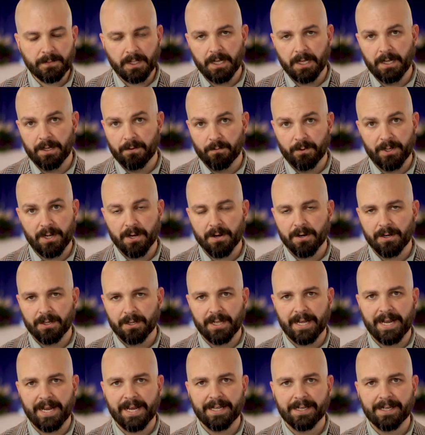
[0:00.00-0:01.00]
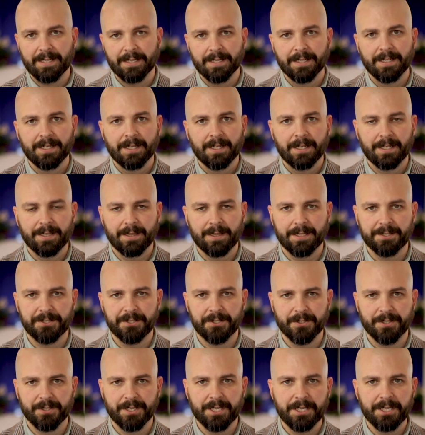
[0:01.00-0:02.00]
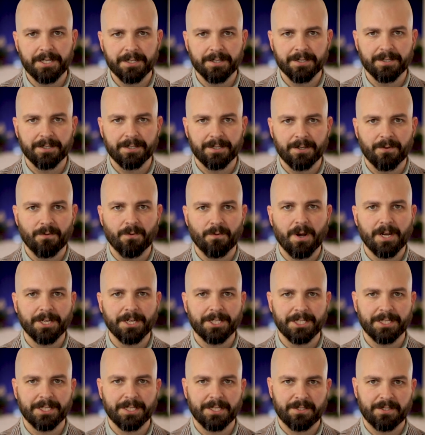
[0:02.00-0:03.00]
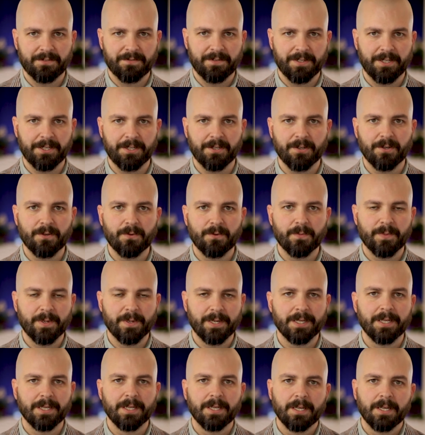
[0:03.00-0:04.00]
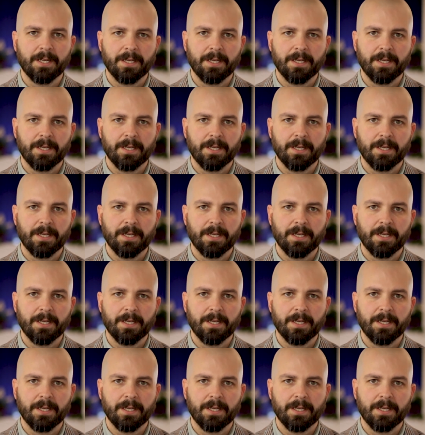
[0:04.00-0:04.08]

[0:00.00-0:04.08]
And we are glad that you're here watching this video, but